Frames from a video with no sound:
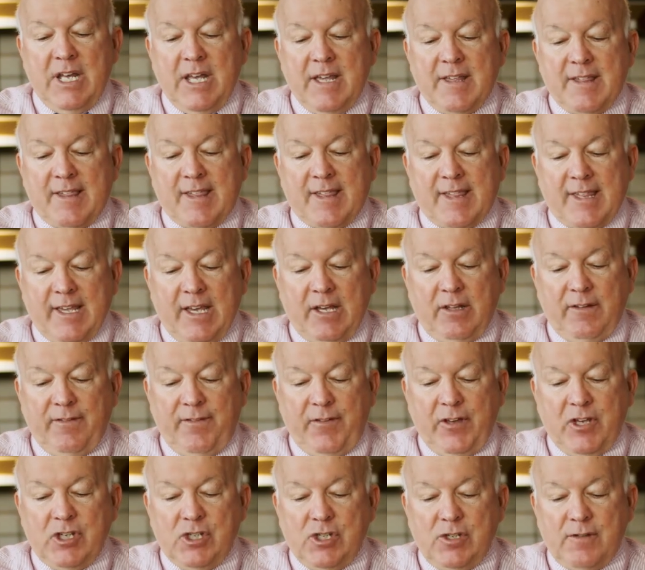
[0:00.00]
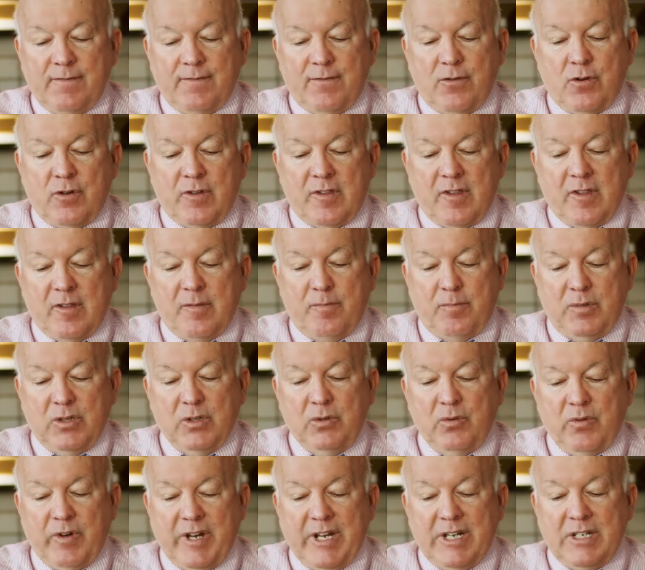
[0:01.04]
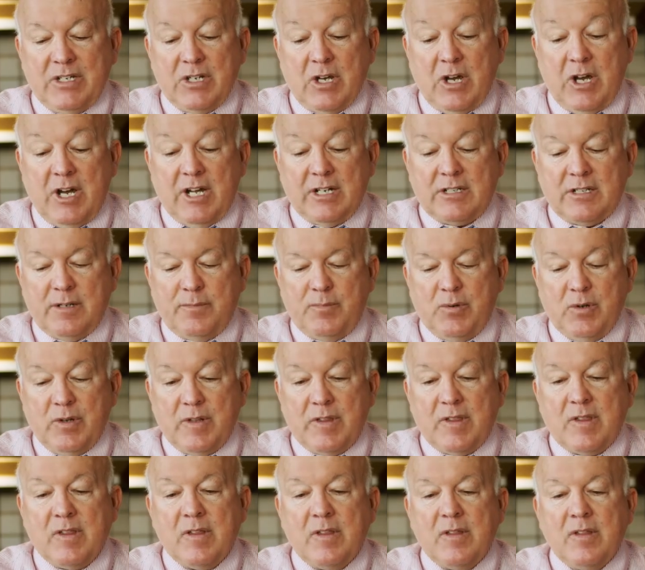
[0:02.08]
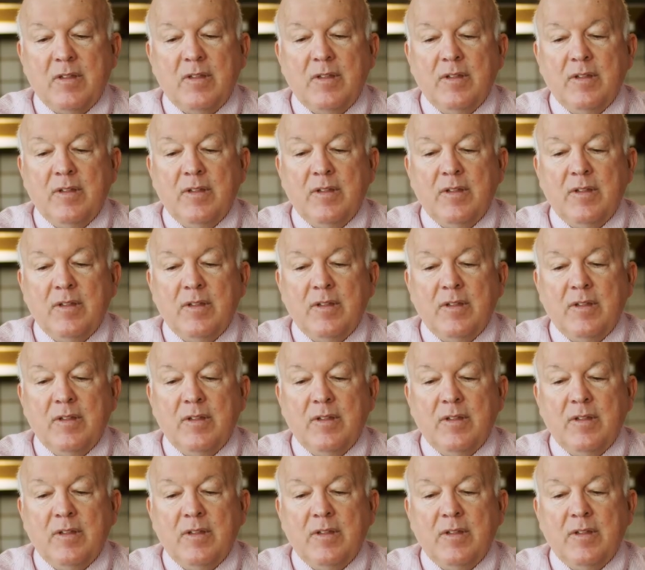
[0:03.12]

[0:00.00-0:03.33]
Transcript: Sailfish versus blue-ringed octopus.